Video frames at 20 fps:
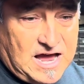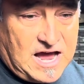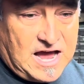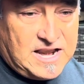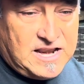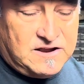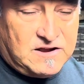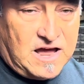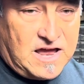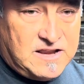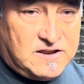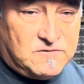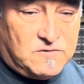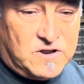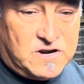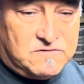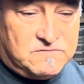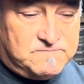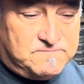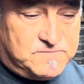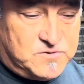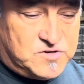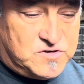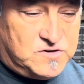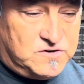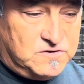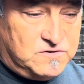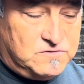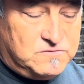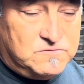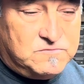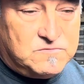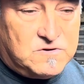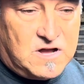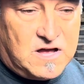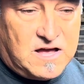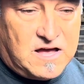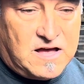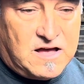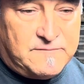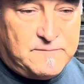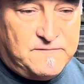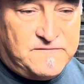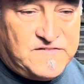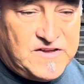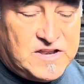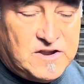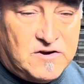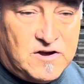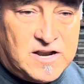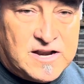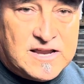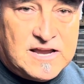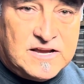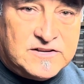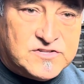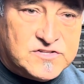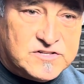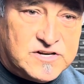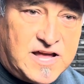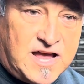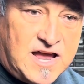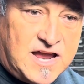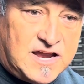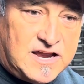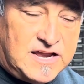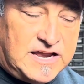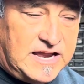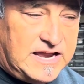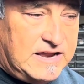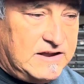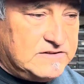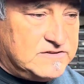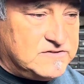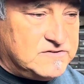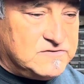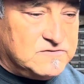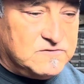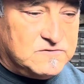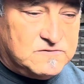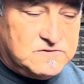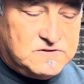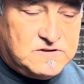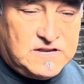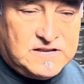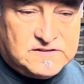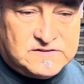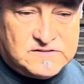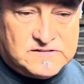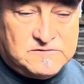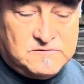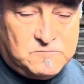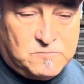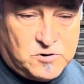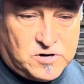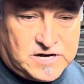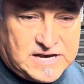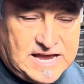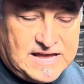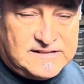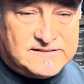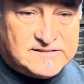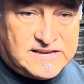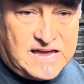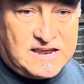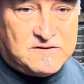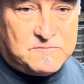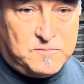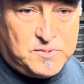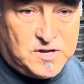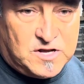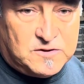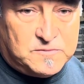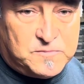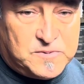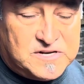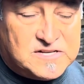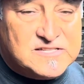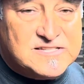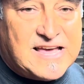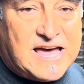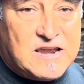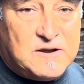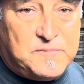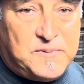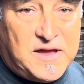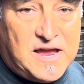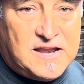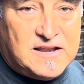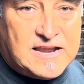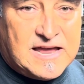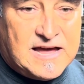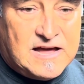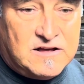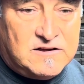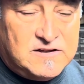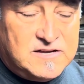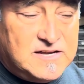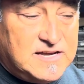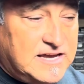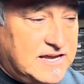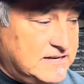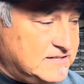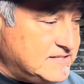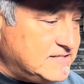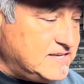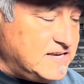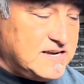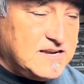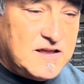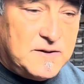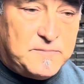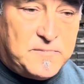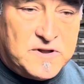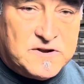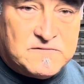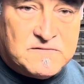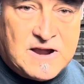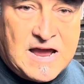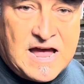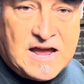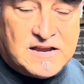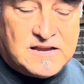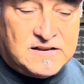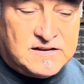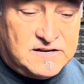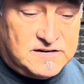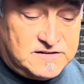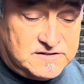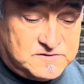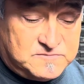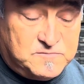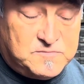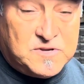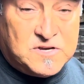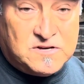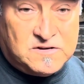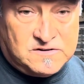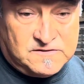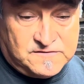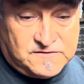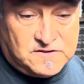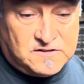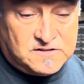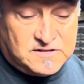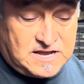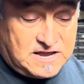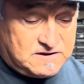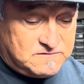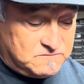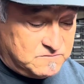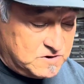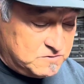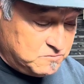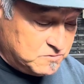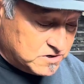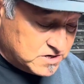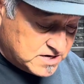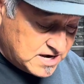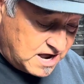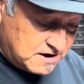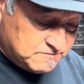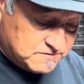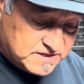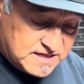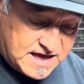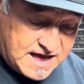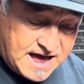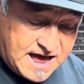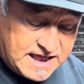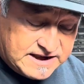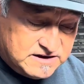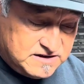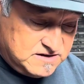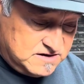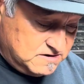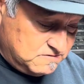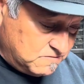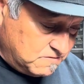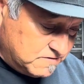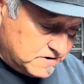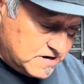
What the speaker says: didn't want to do a video on it yesterday. It's getting built, but it's out of paint now, and it's sitting up on a rack, and it is beautiful. And when we're done with that, when we're